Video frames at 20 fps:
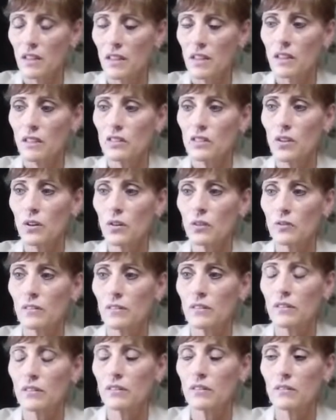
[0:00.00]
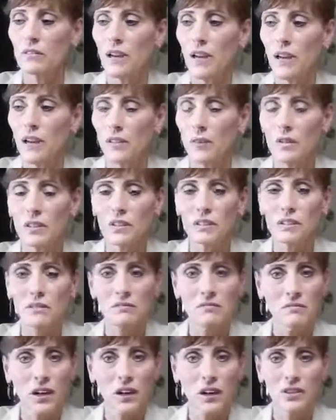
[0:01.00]
So, how do we
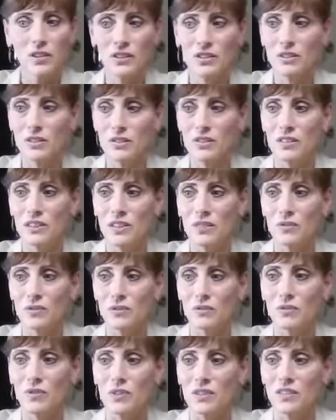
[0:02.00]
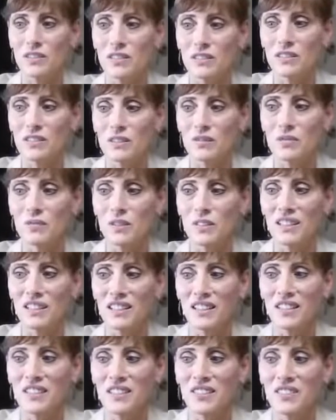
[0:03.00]
harness those natural forces within
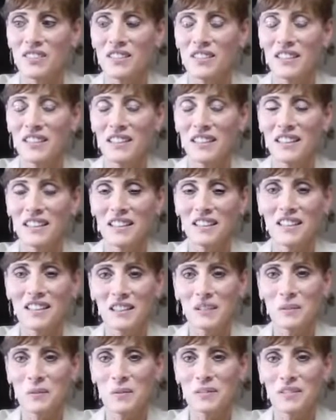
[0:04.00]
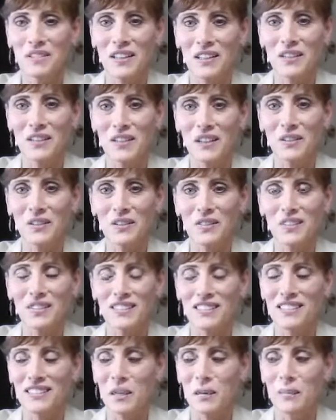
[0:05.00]
us? And I think we've kind of gone over
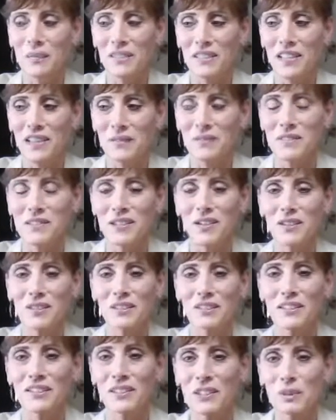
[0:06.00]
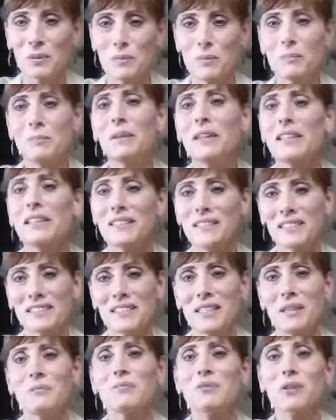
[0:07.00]
this a couple times now. You're going to hear me beating the
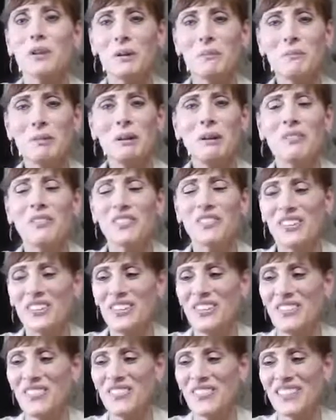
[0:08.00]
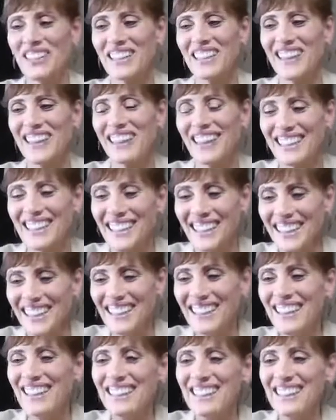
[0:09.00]
same drum over and over again.
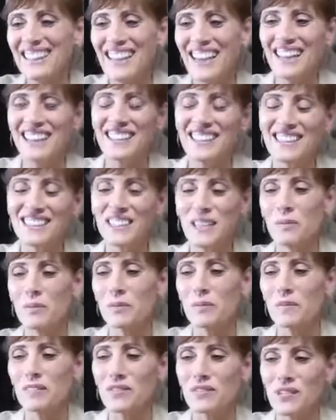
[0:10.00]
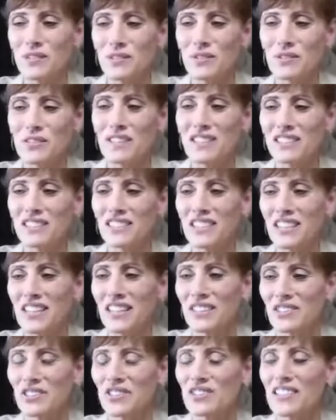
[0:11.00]
Diet, supplements, stress reduction,
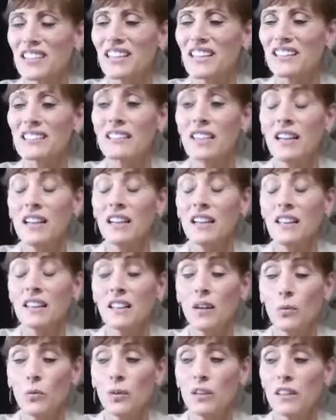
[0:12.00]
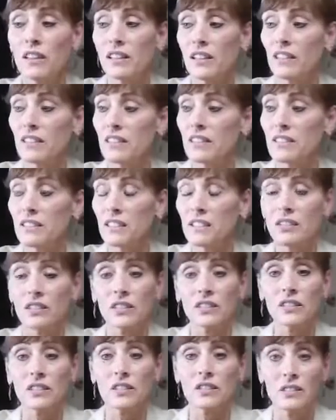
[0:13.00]
exercise. Now, one thing I didn't say
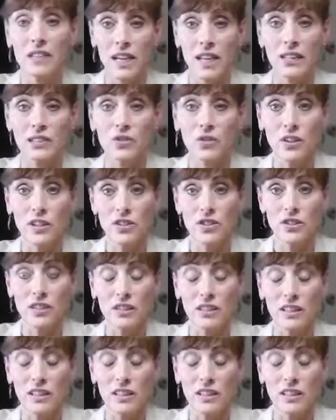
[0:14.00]
earlier is hydration.